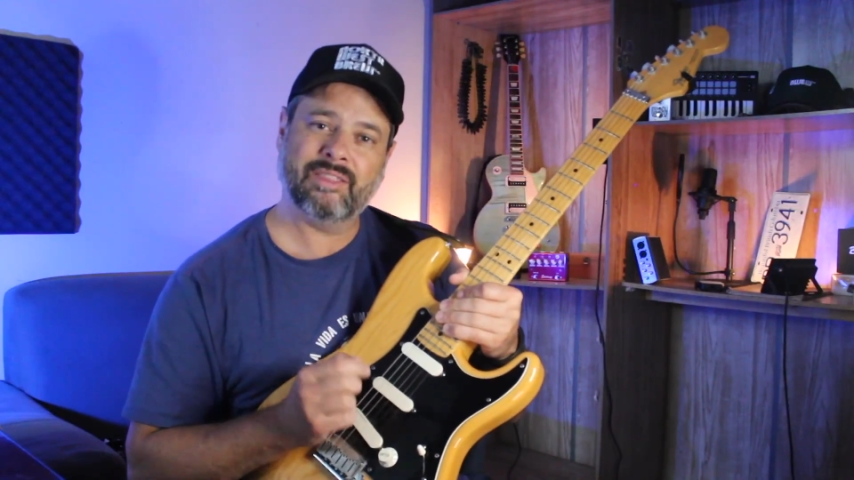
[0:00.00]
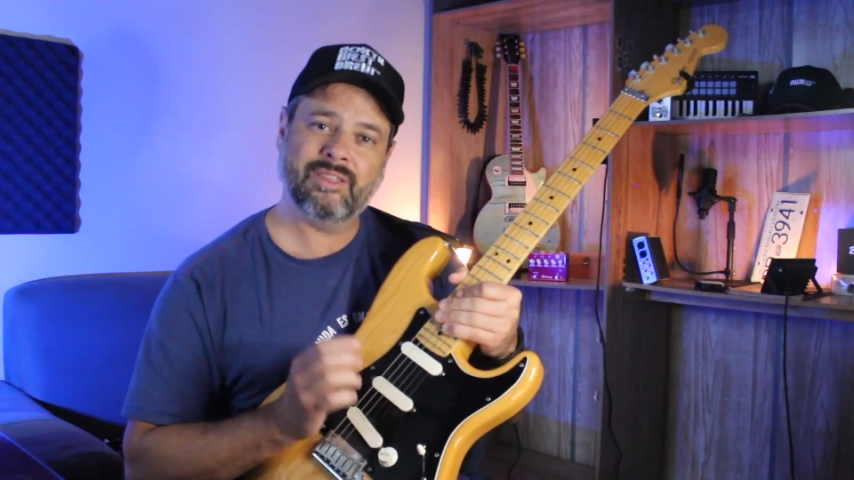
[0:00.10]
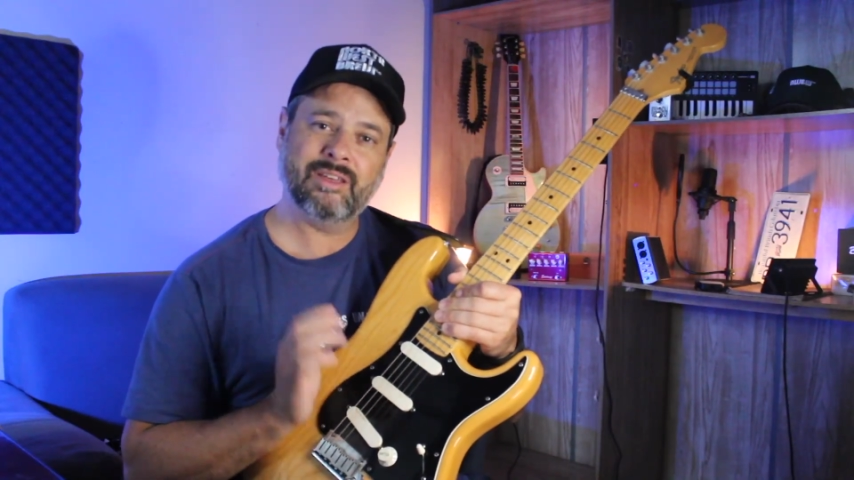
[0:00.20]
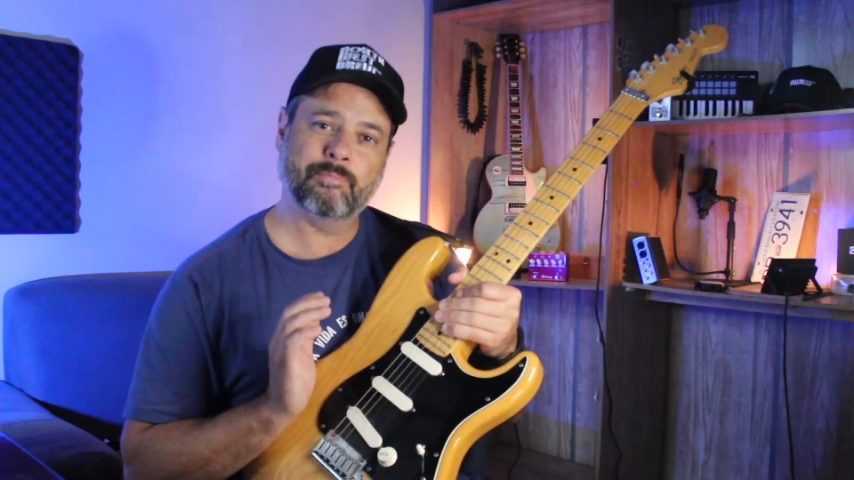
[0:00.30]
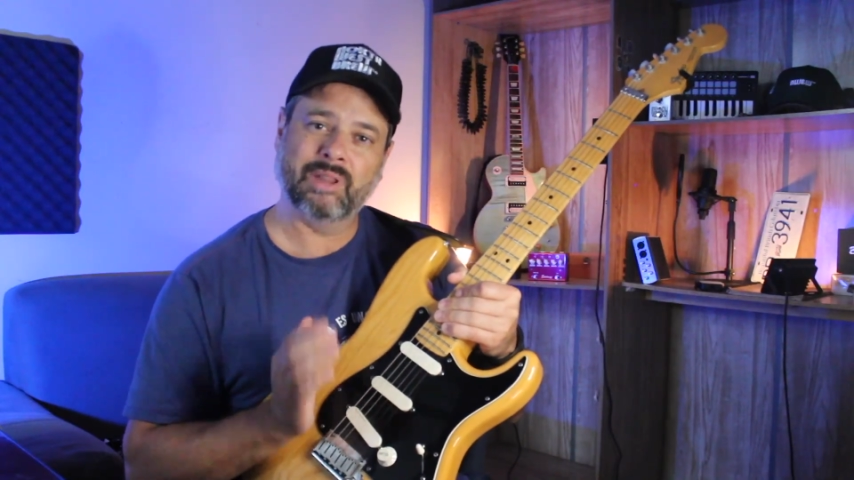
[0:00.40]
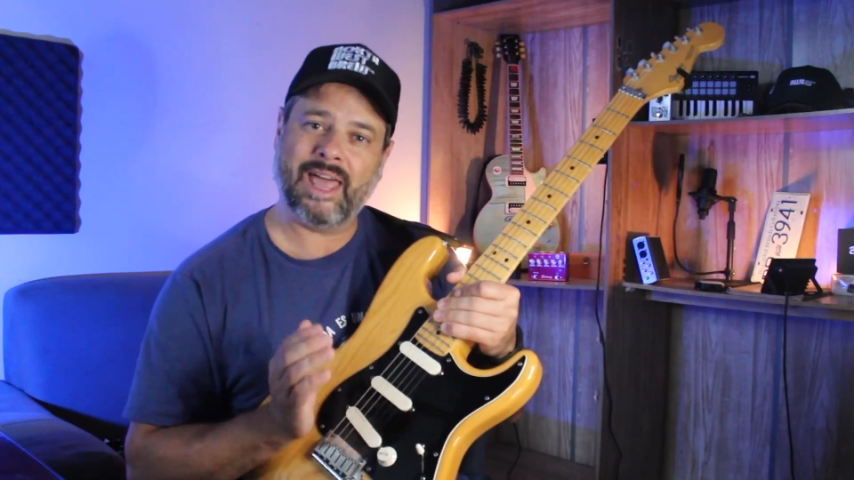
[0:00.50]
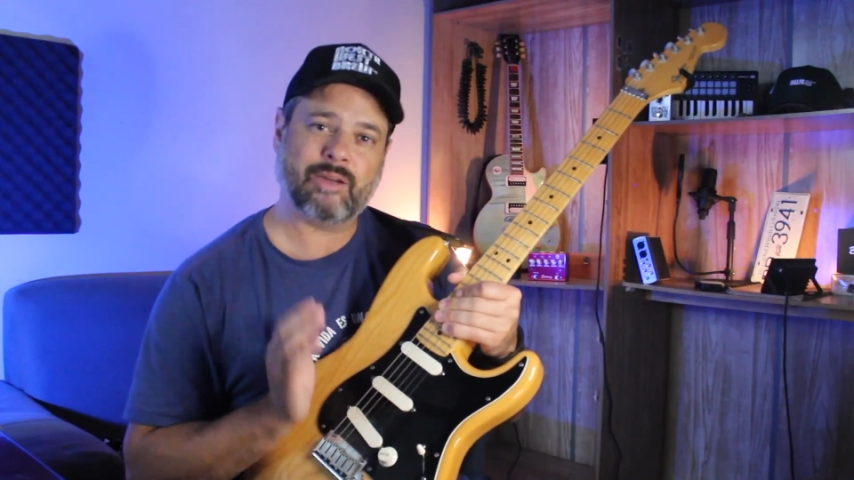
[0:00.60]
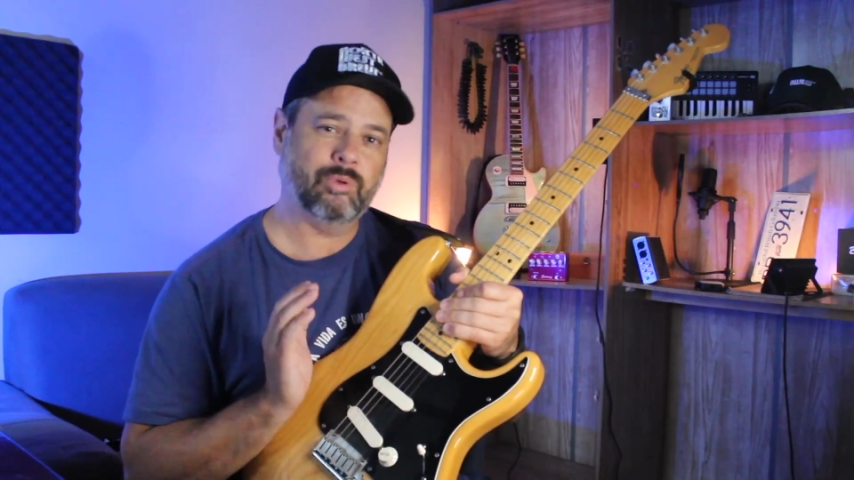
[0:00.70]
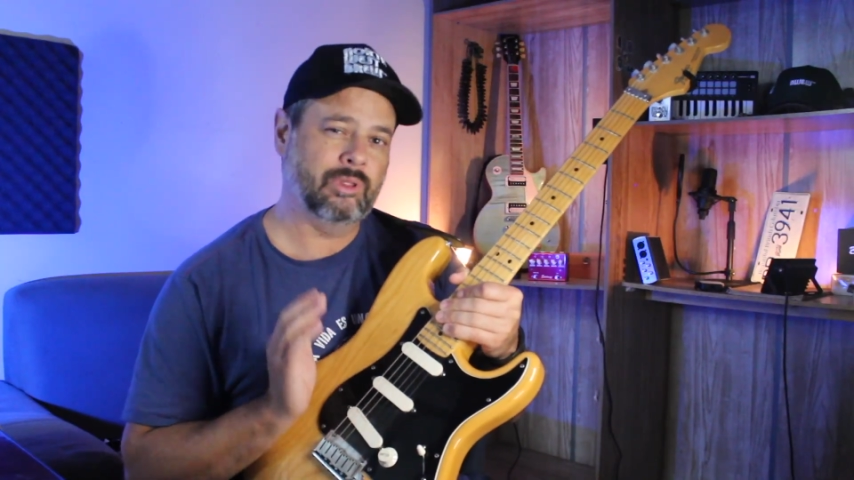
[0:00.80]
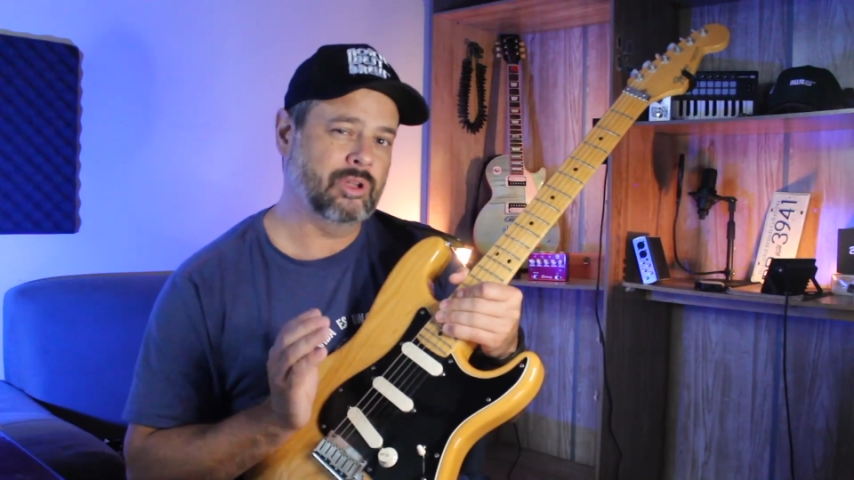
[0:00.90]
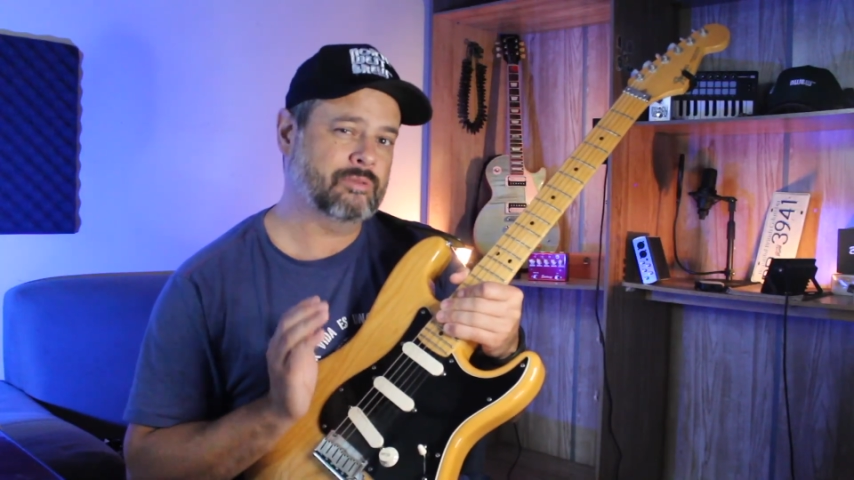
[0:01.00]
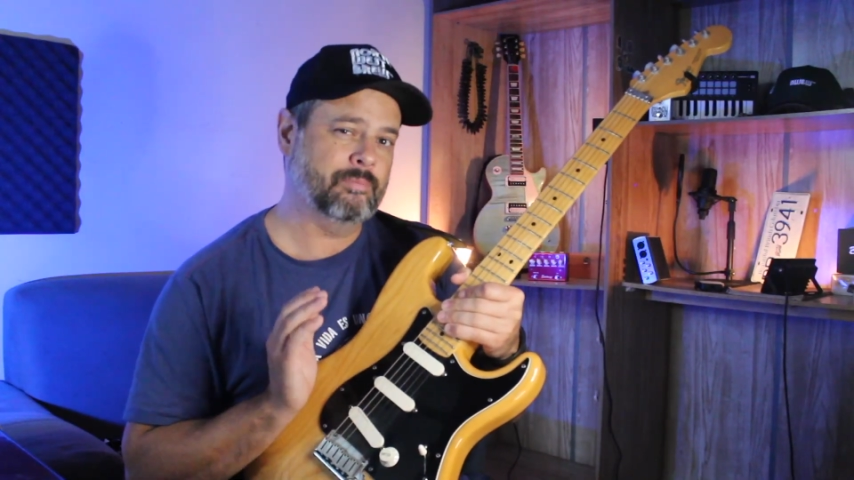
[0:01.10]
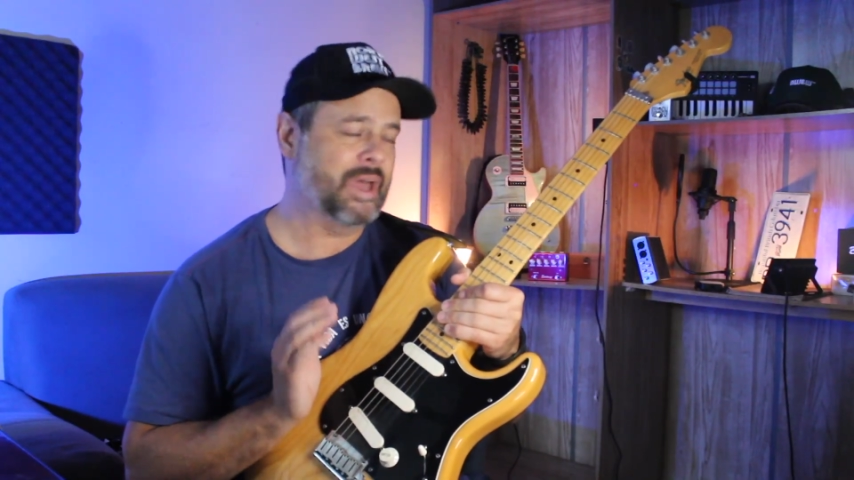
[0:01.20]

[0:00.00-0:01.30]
think black will look